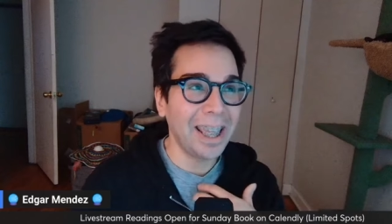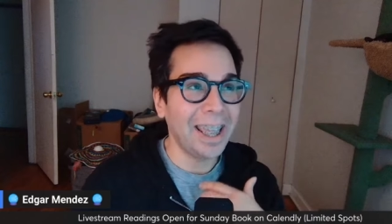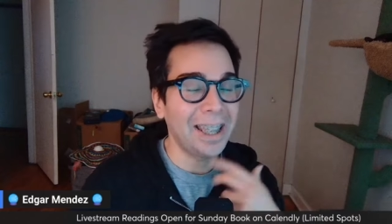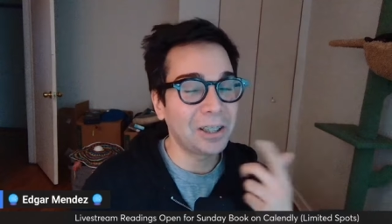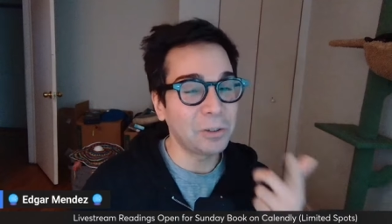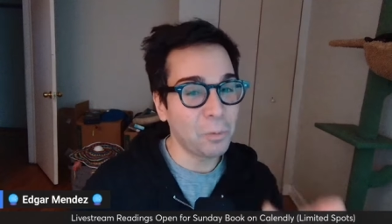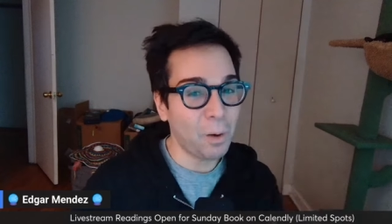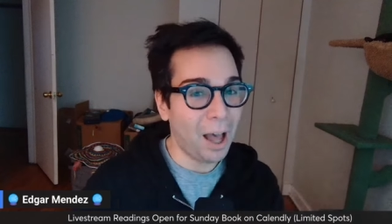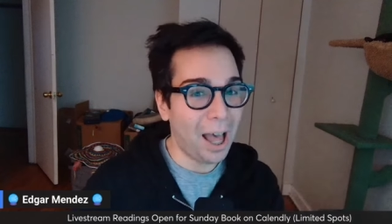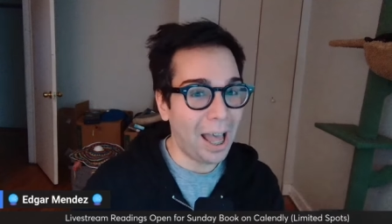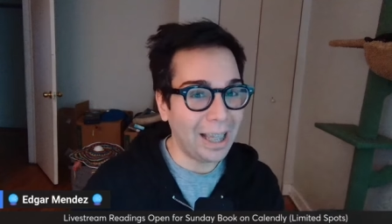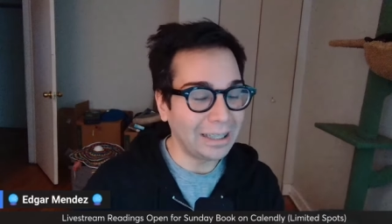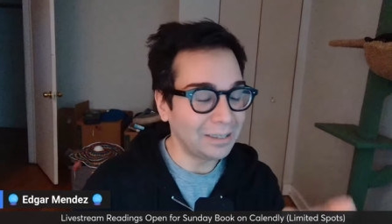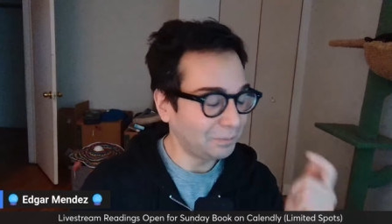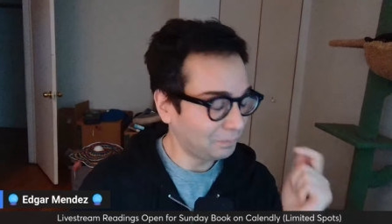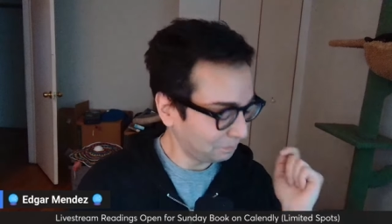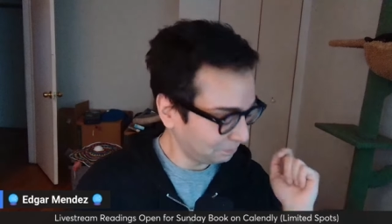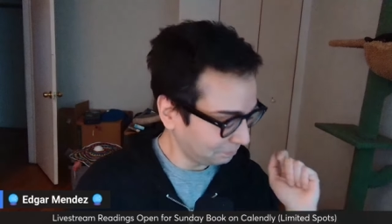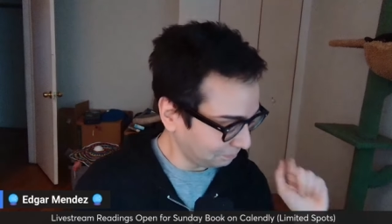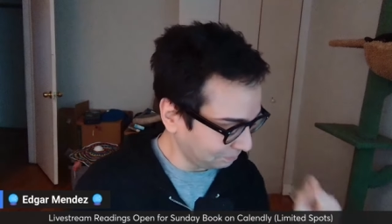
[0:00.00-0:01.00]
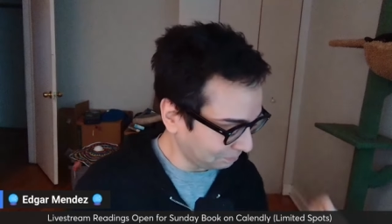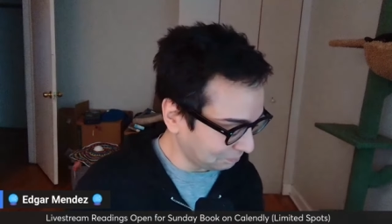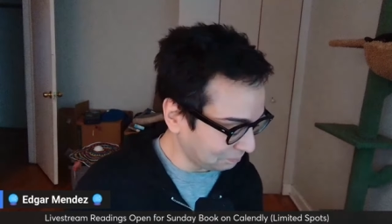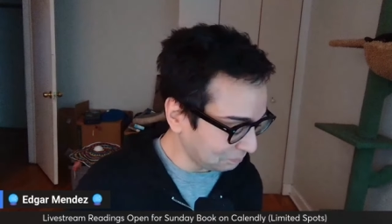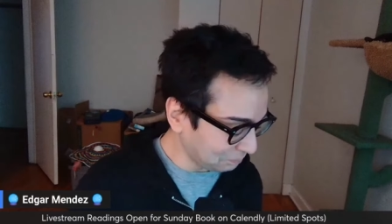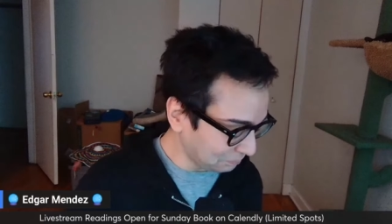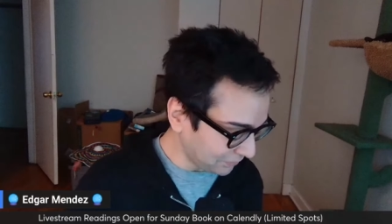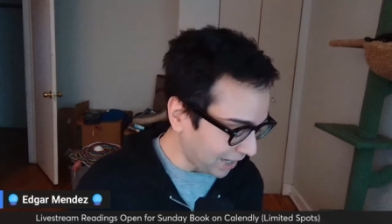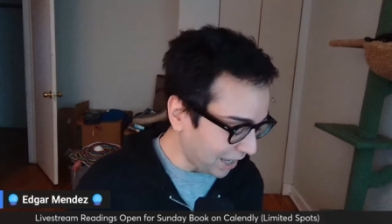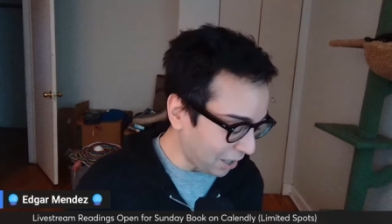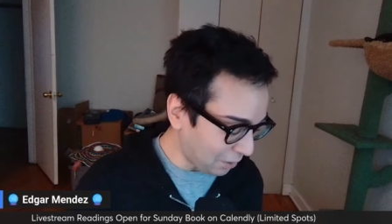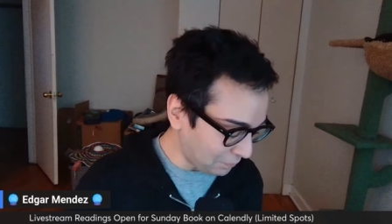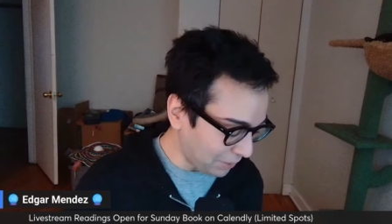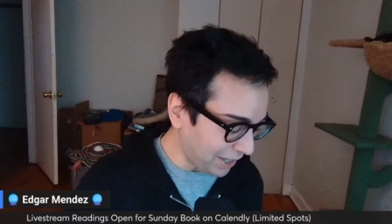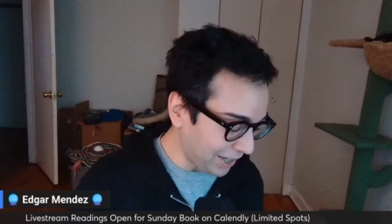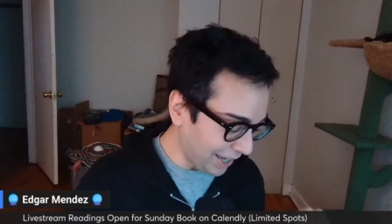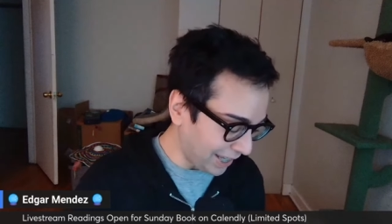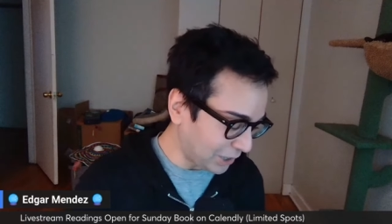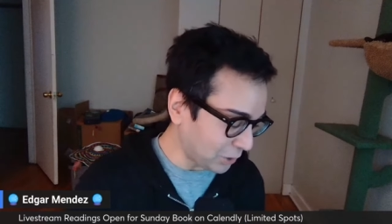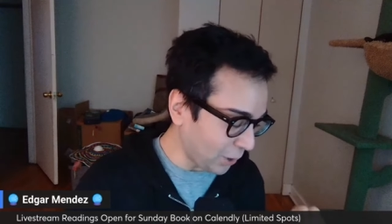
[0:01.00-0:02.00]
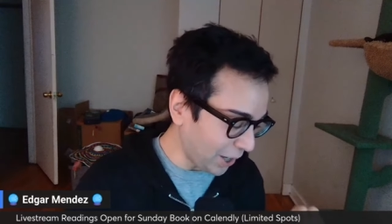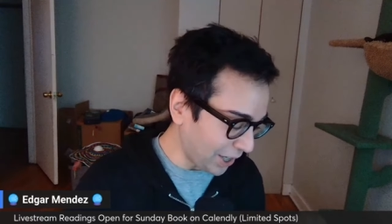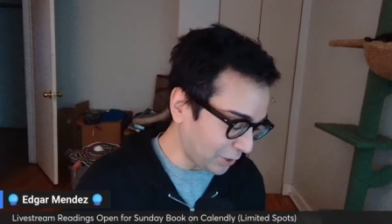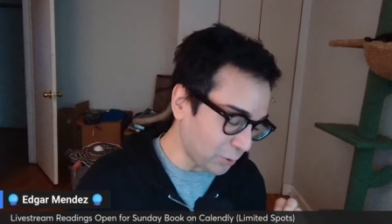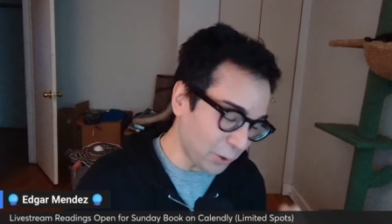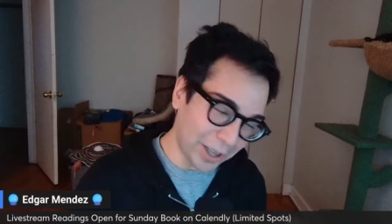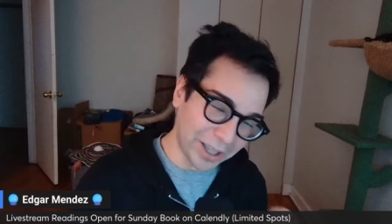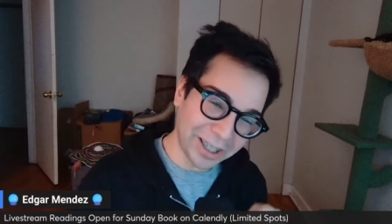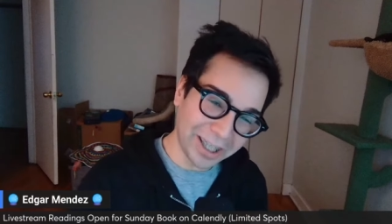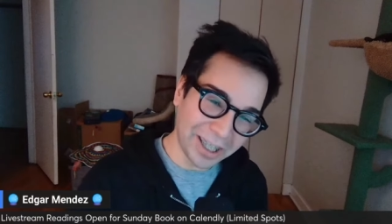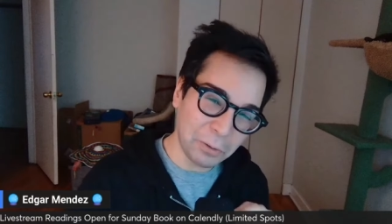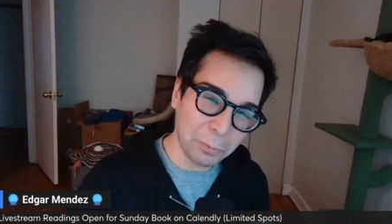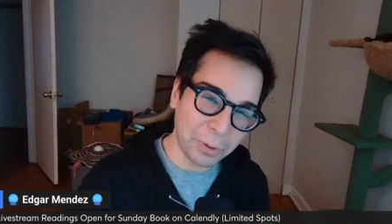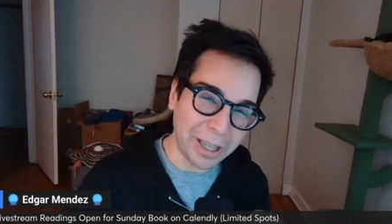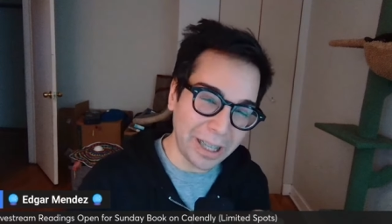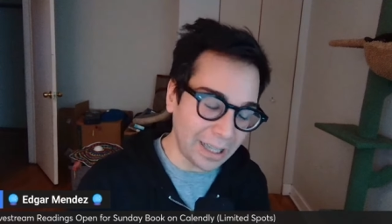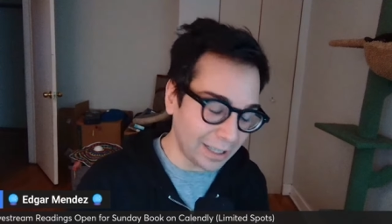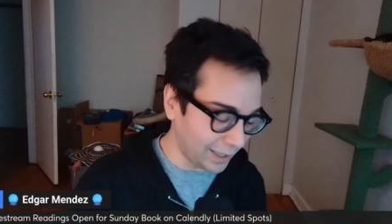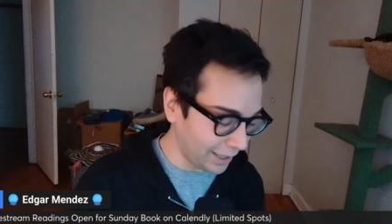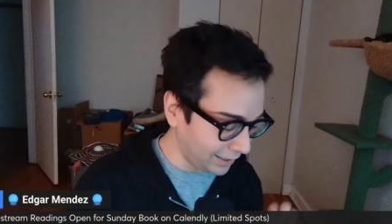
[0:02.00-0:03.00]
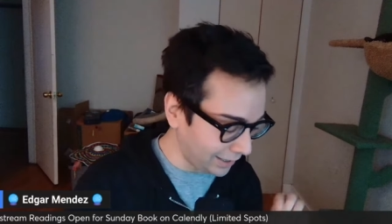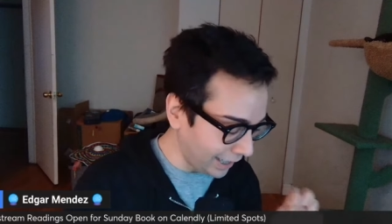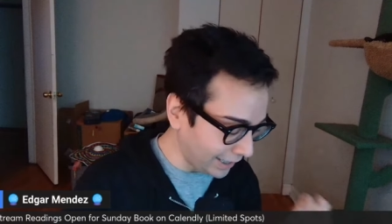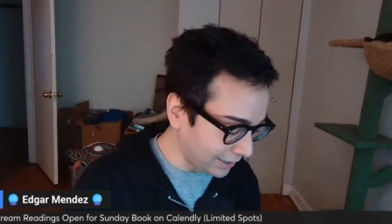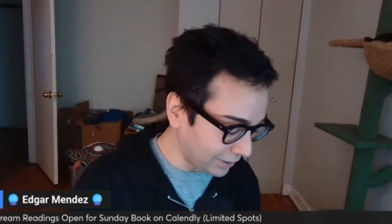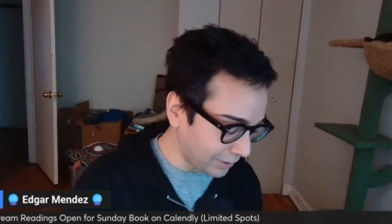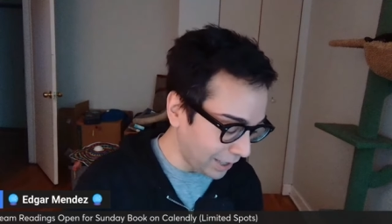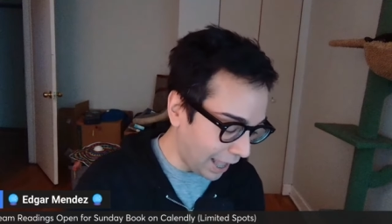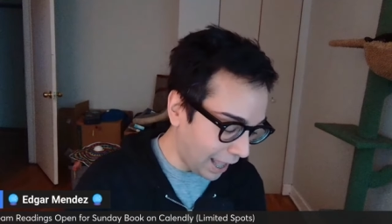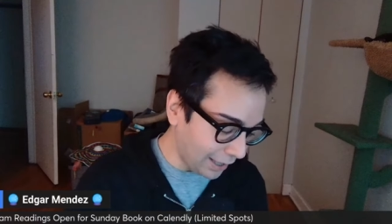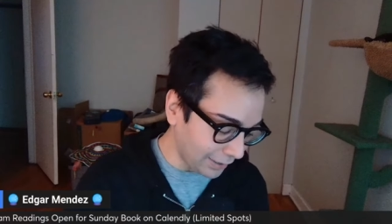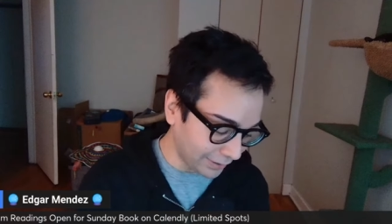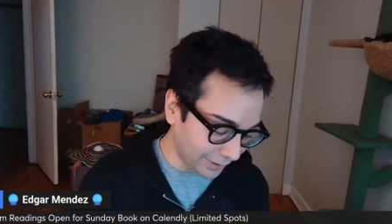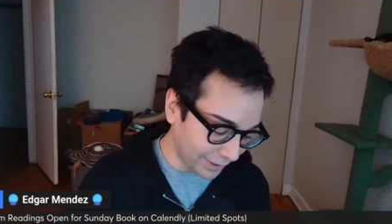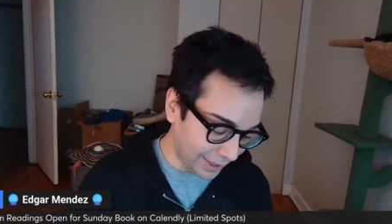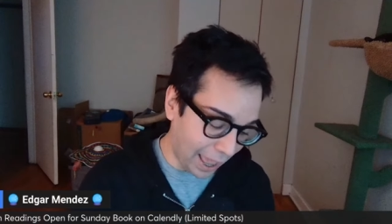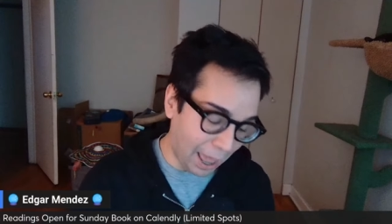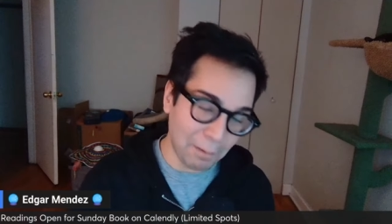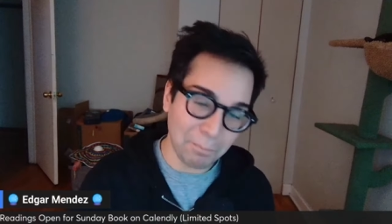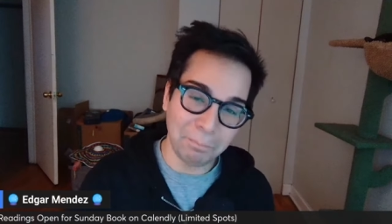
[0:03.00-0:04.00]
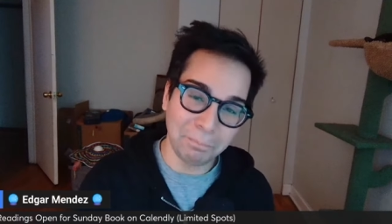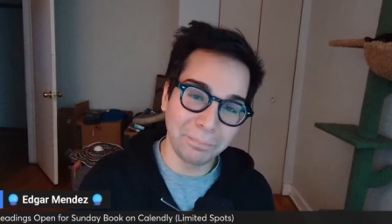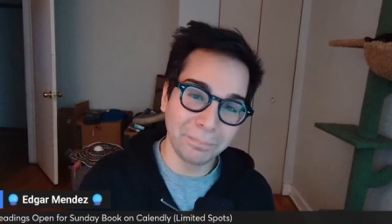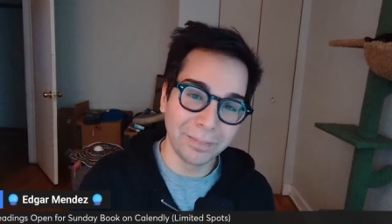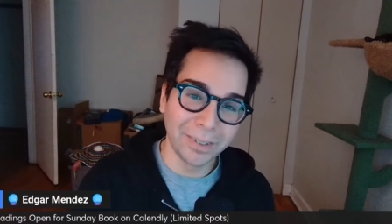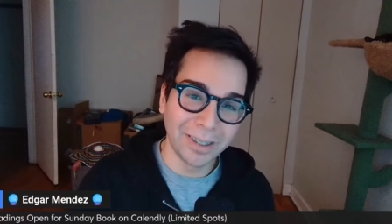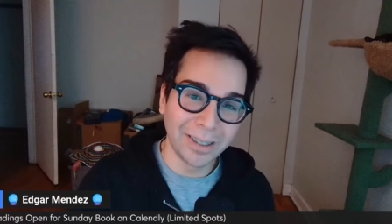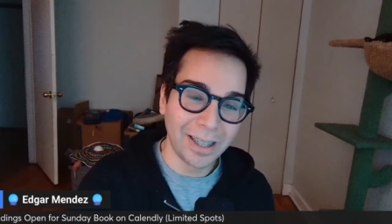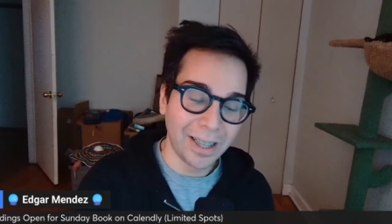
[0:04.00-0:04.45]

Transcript: is why um, it, it's, it's, it's the reason. It's not them.